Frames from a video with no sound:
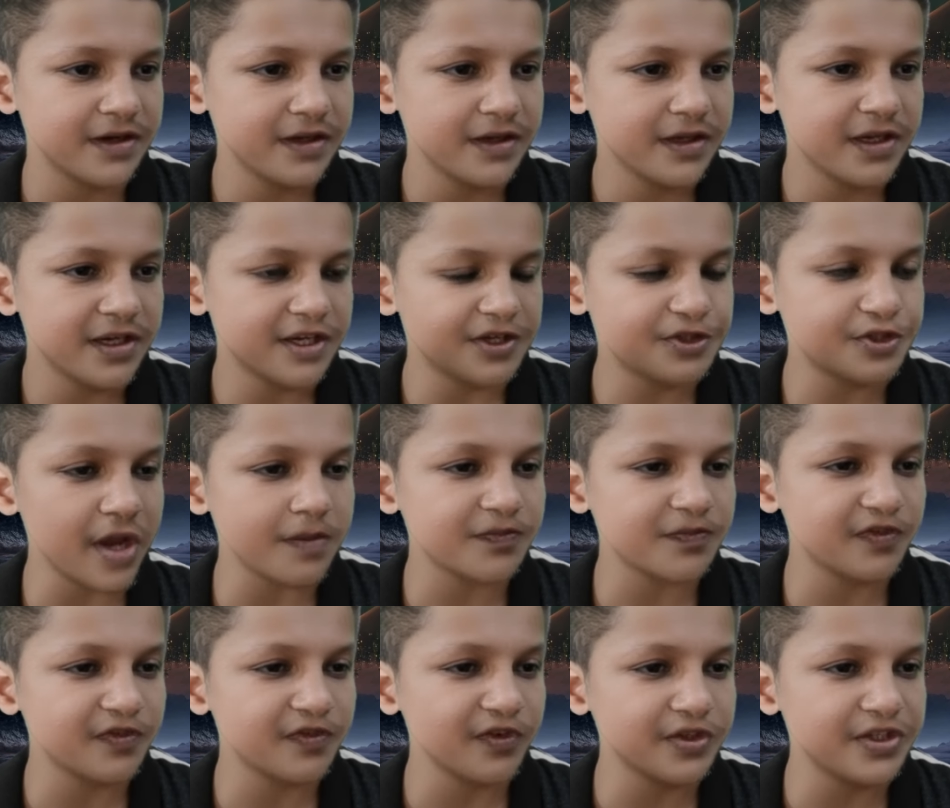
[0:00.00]
a top
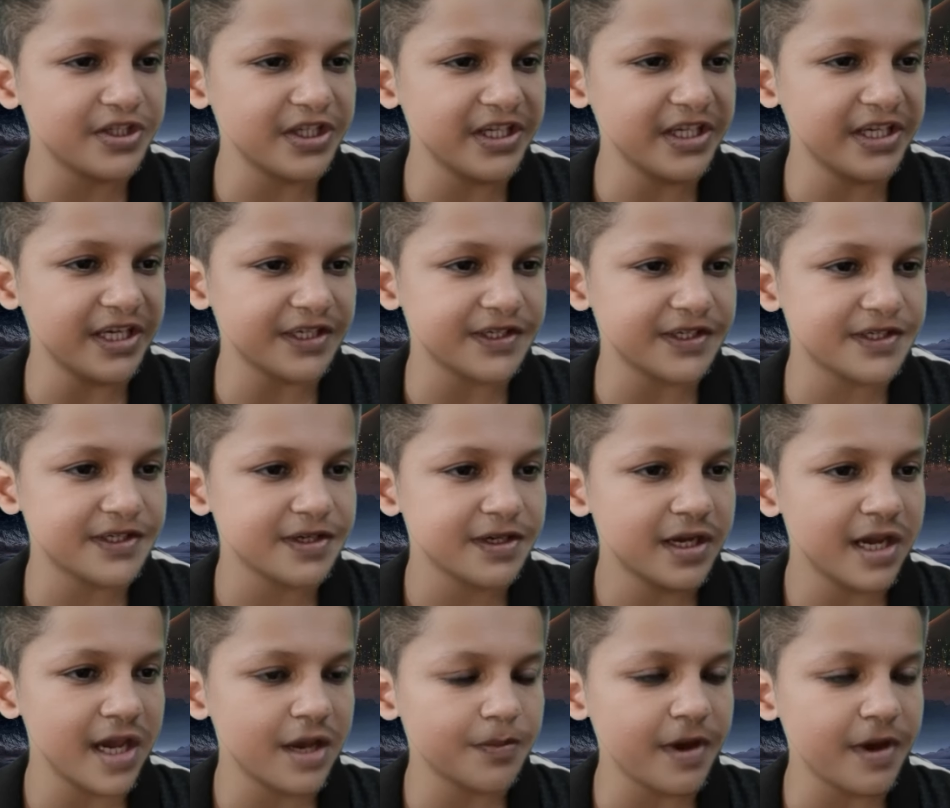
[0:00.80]
forty hit
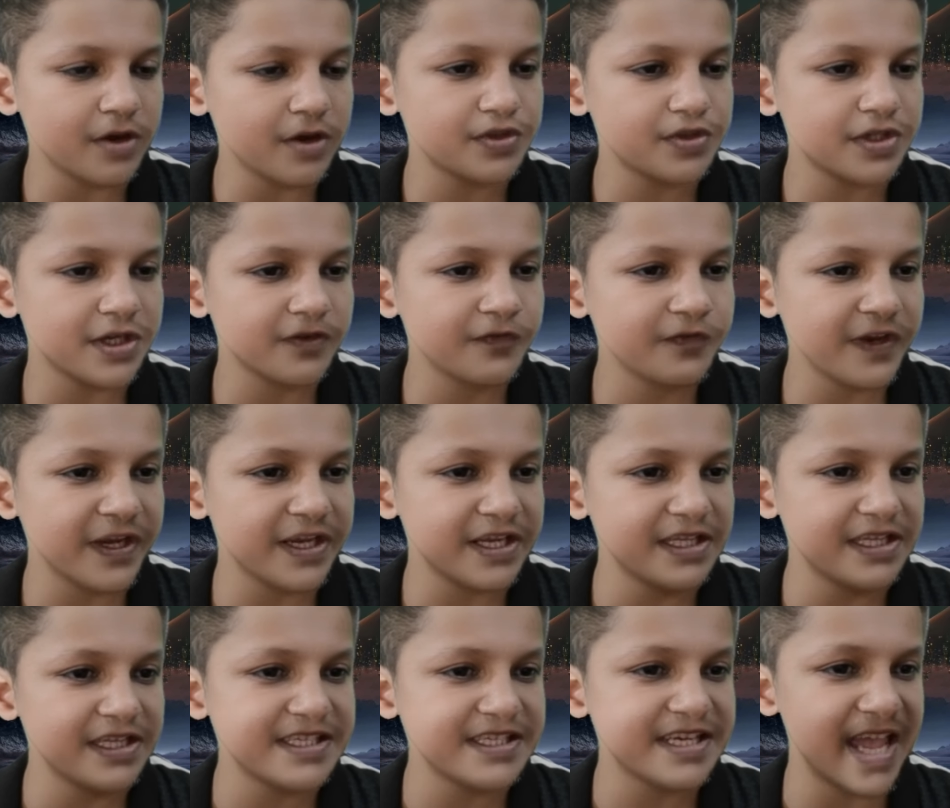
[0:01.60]
about a
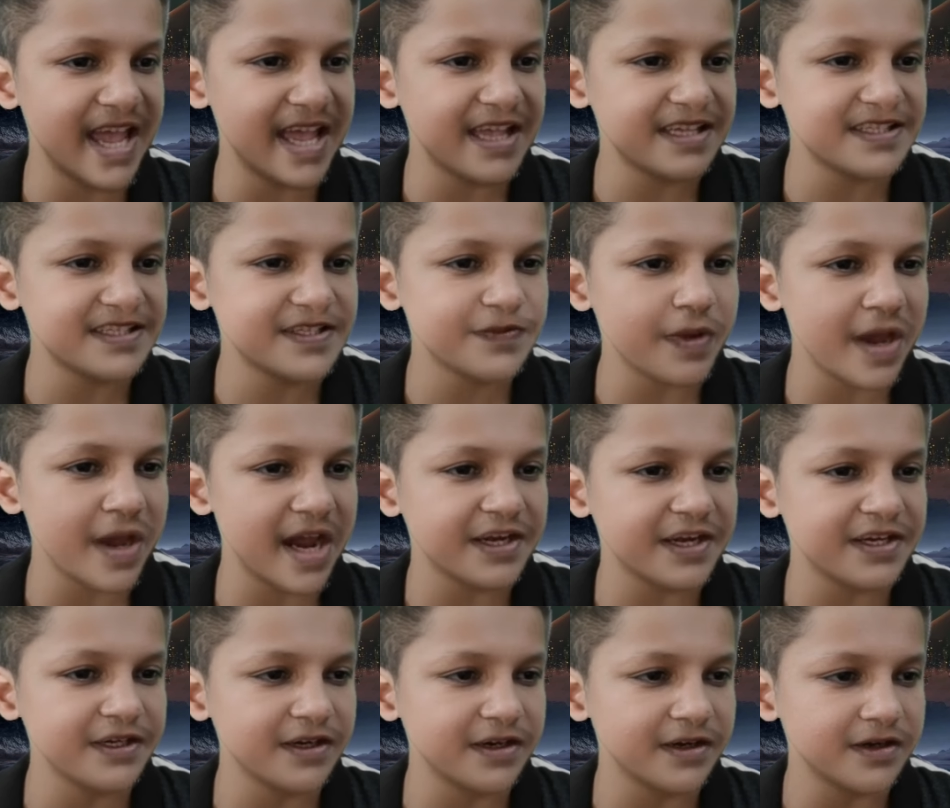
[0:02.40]
fickle dance
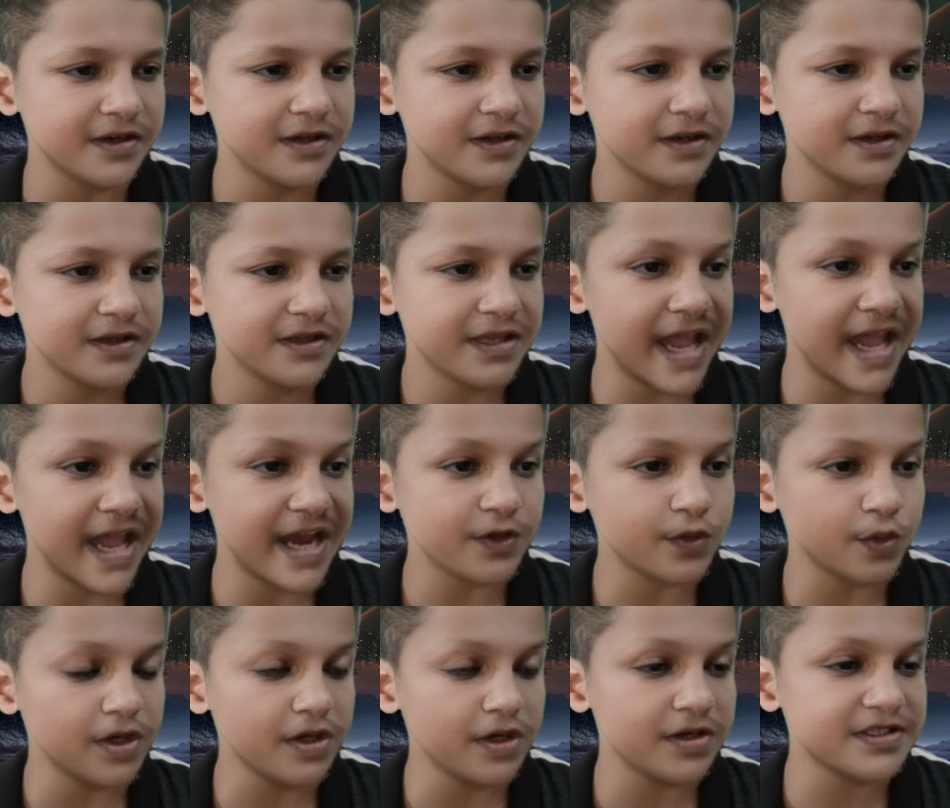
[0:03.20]
partner that
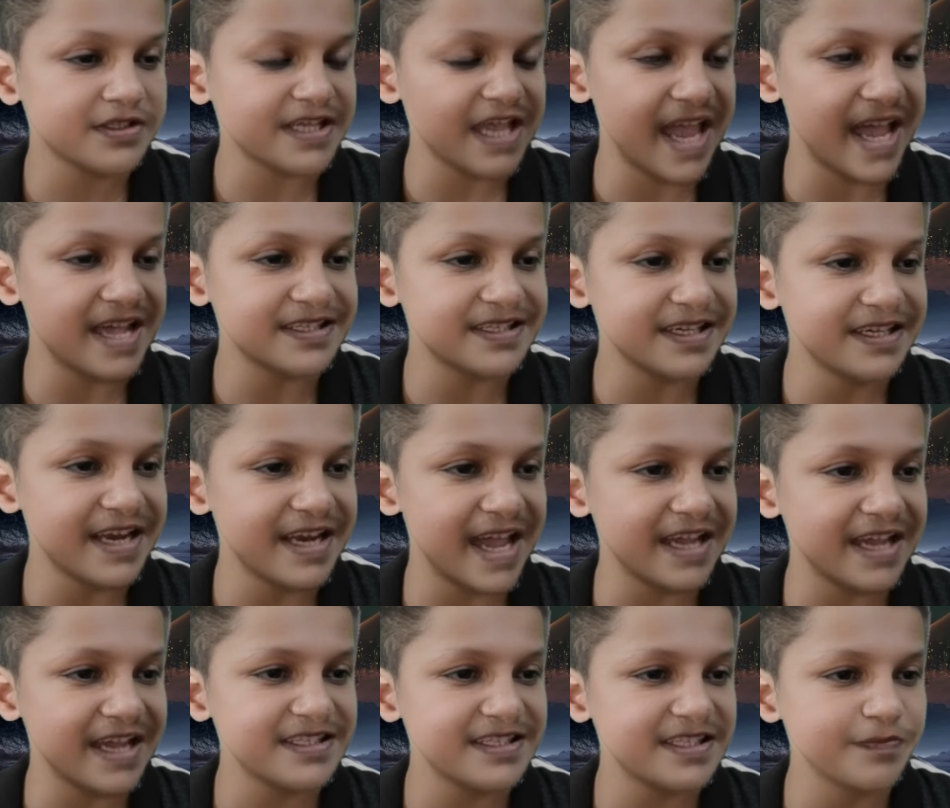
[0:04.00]
works as a
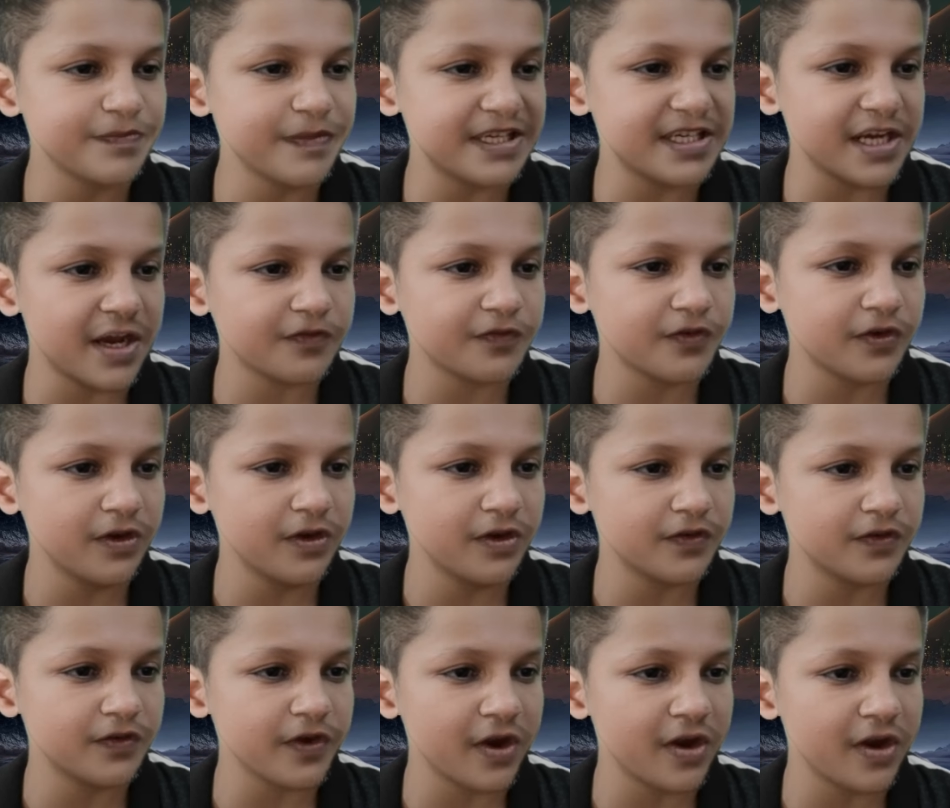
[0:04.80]
nice metaphor
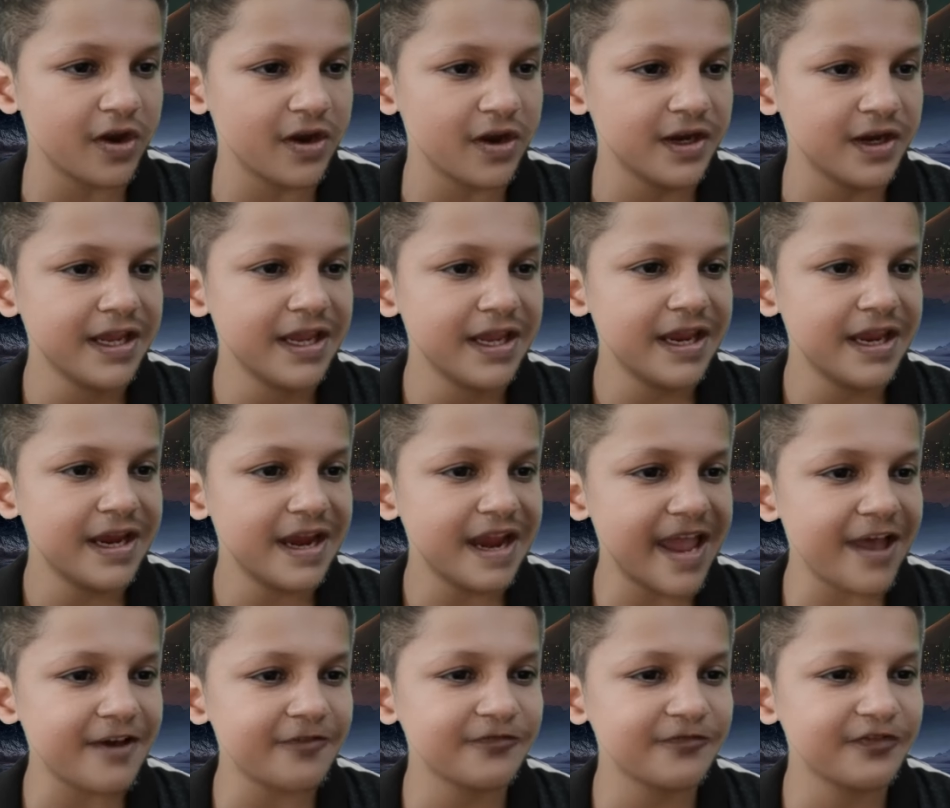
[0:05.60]
for
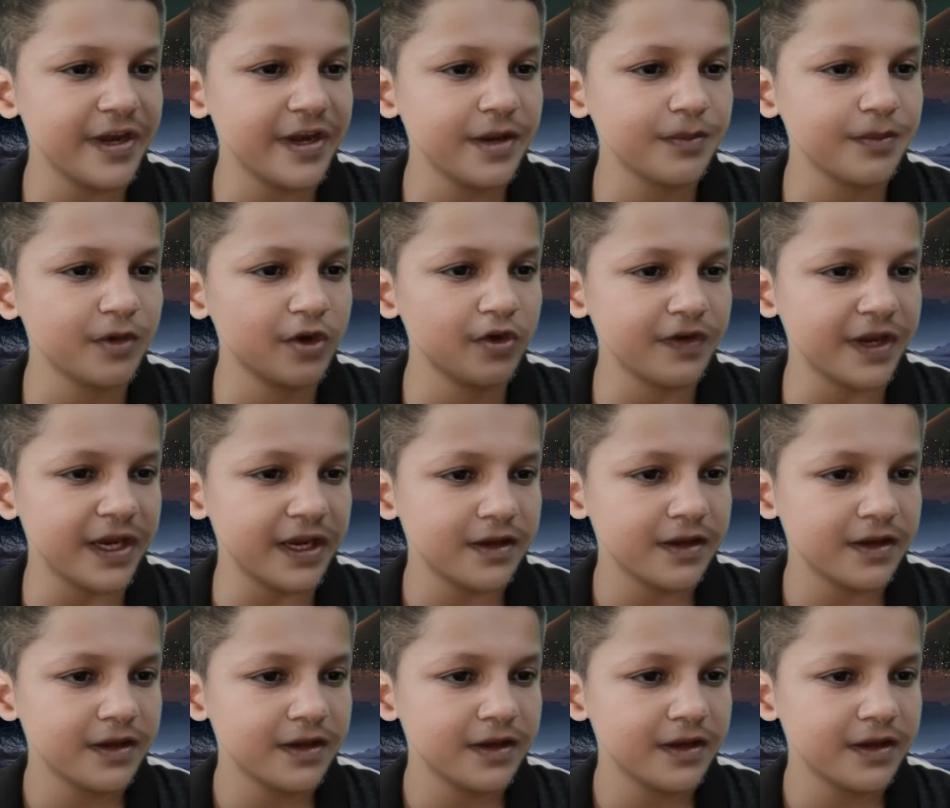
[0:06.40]
every movie